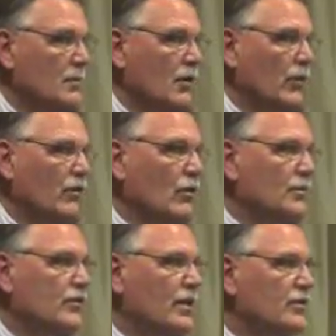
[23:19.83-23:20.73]
But we don't
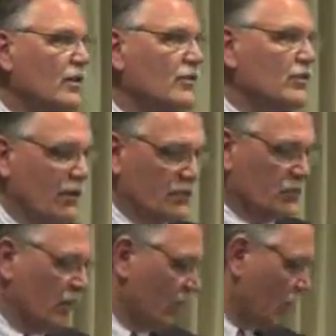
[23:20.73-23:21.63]
obsess ourselves
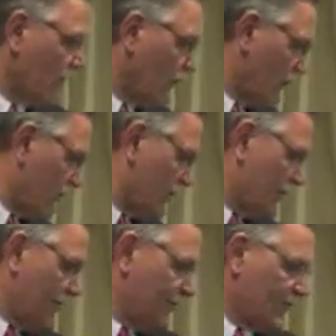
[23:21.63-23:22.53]
with it. We don't
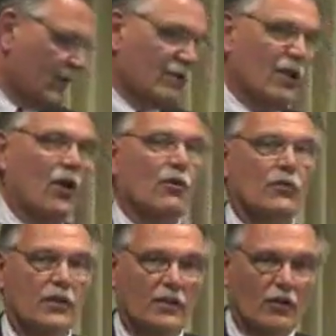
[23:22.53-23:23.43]

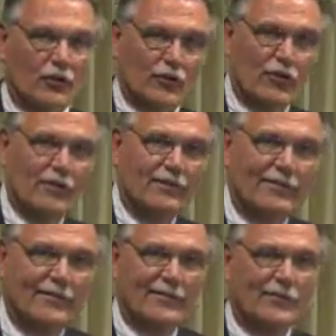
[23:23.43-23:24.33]

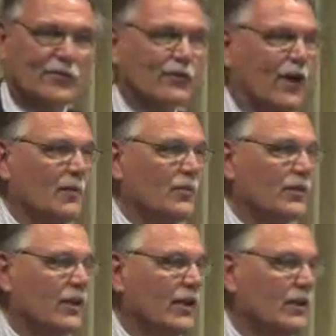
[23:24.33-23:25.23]
overindulge to try
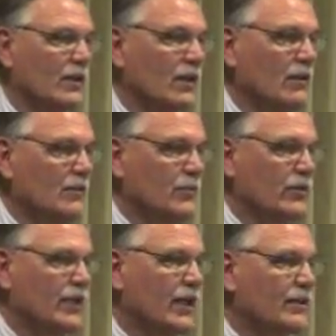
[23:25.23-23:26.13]
to
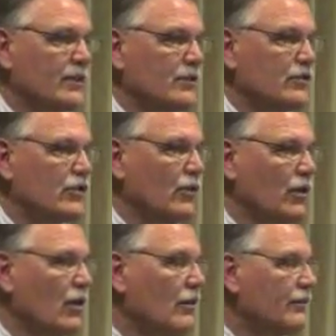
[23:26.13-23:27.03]
protect it and show it
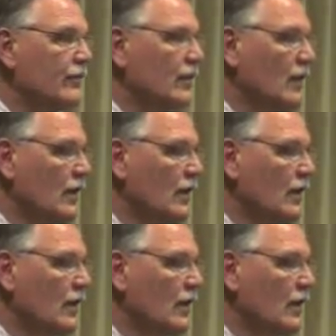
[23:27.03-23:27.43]
off.